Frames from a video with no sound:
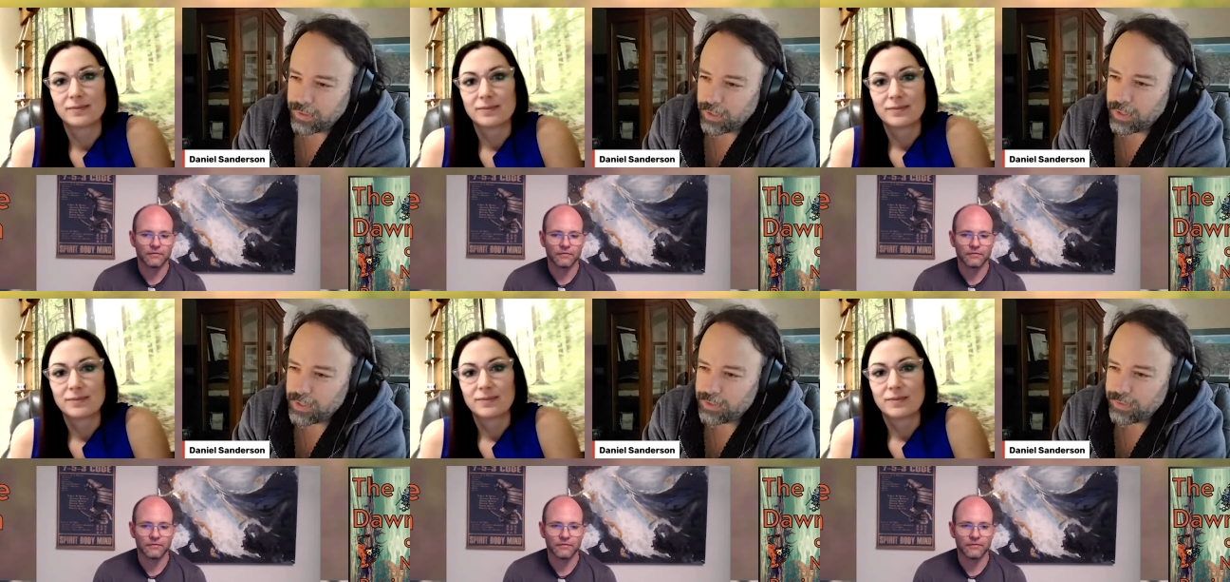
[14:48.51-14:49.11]

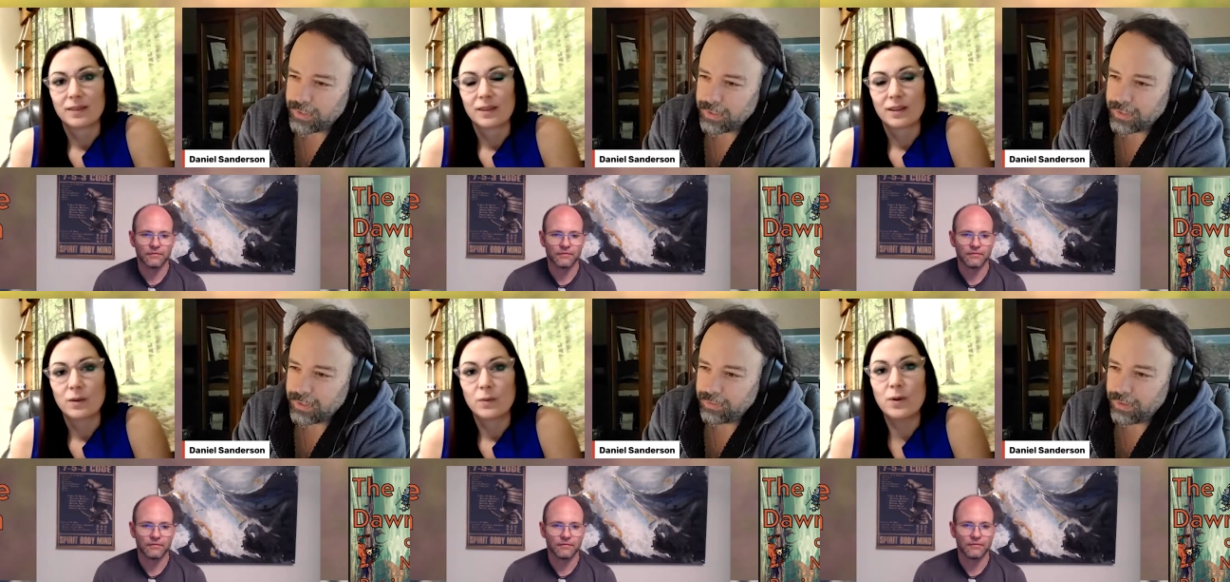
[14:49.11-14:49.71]
Speaker 1: launch of the.
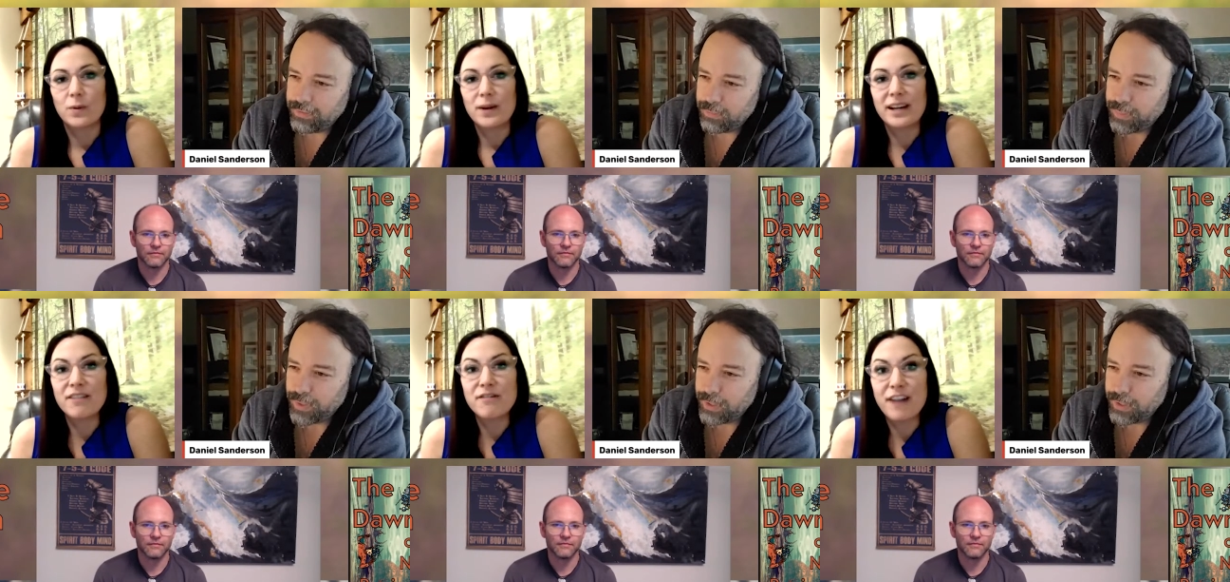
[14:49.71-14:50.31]
Of, well, the we
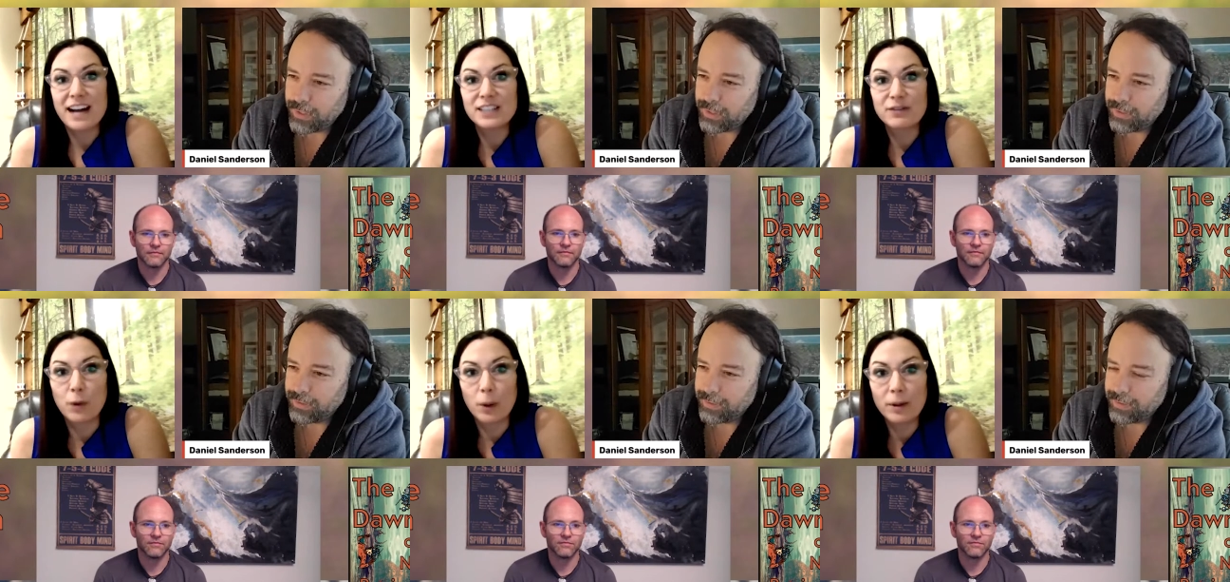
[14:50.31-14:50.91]
can
Speaker 2: fast and,